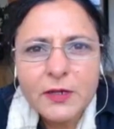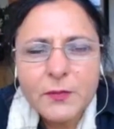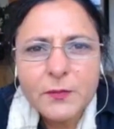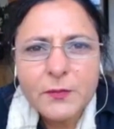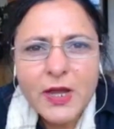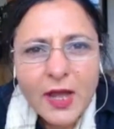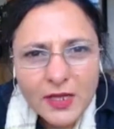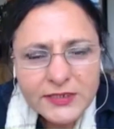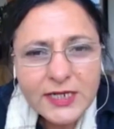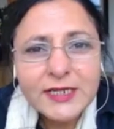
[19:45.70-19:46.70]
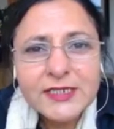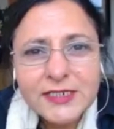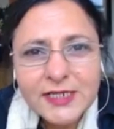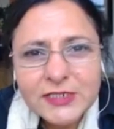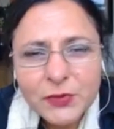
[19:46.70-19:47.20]
hard at
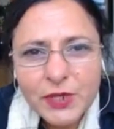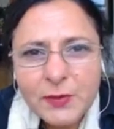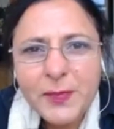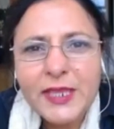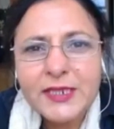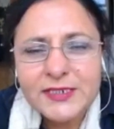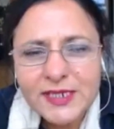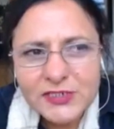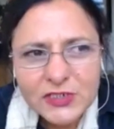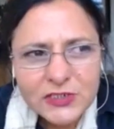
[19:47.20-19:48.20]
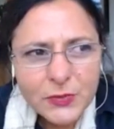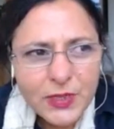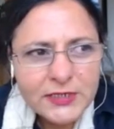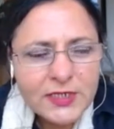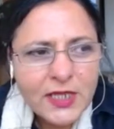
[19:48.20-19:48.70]
listening to it, paying attention to it,
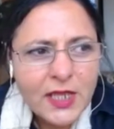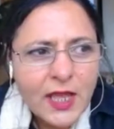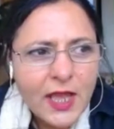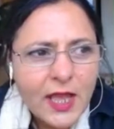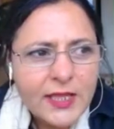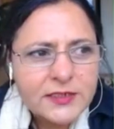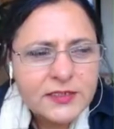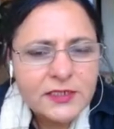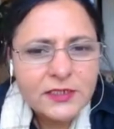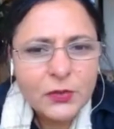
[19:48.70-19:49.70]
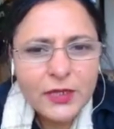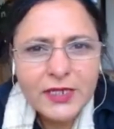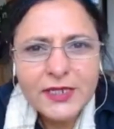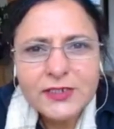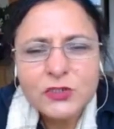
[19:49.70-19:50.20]
and getting
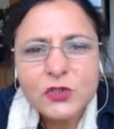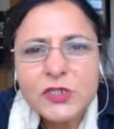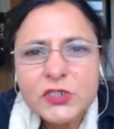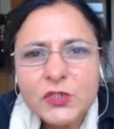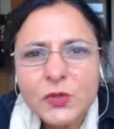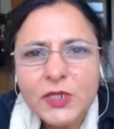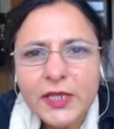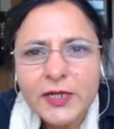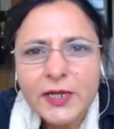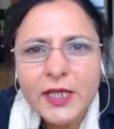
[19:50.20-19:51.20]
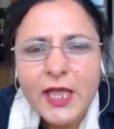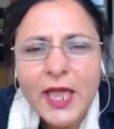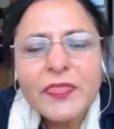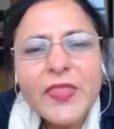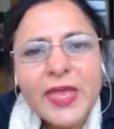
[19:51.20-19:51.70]
it to trust you again. And
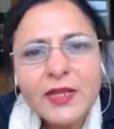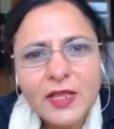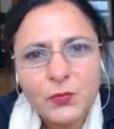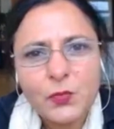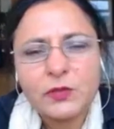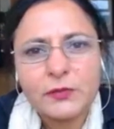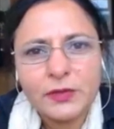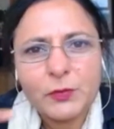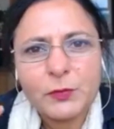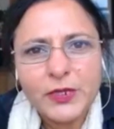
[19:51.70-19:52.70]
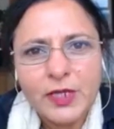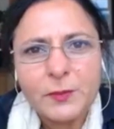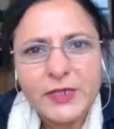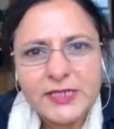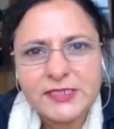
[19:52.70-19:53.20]
then it will become
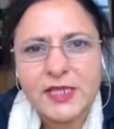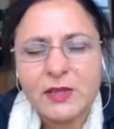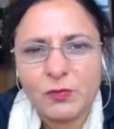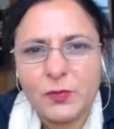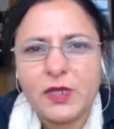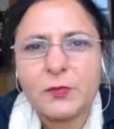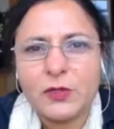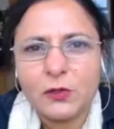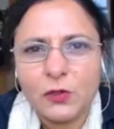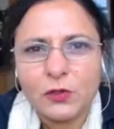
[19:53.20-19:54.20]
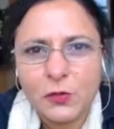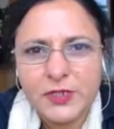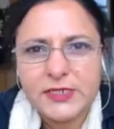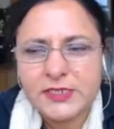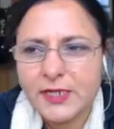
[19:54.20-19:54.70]
easier. It will become a lot
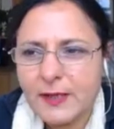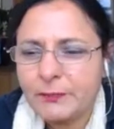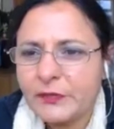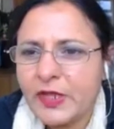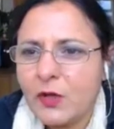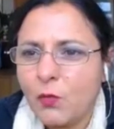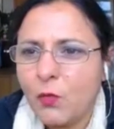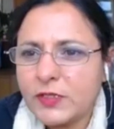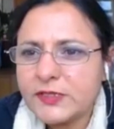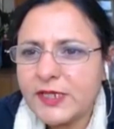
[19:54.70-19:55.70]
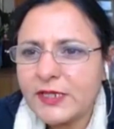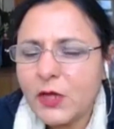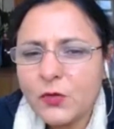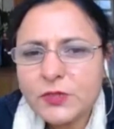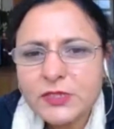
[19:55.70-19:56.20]
easier once it
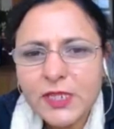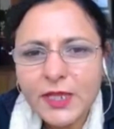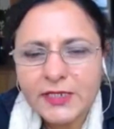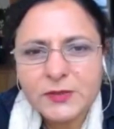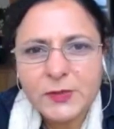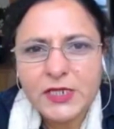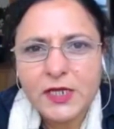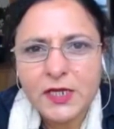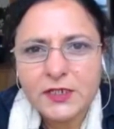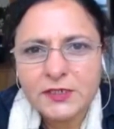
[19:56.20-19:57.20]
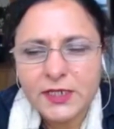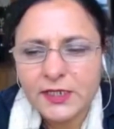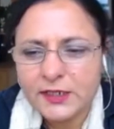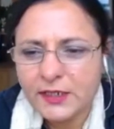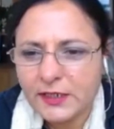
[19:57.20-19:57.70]
knows that it's being heard.
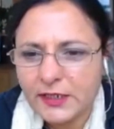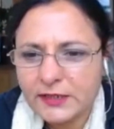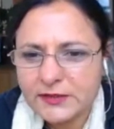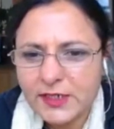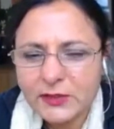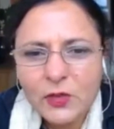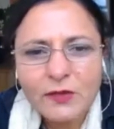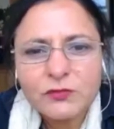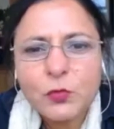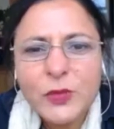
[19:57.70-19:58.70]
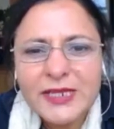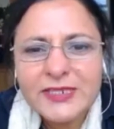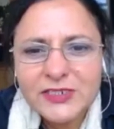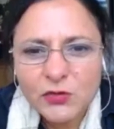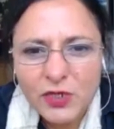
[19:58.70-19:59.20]
It's like you have to win his
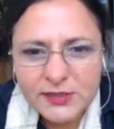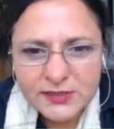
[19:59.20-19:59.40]
trust.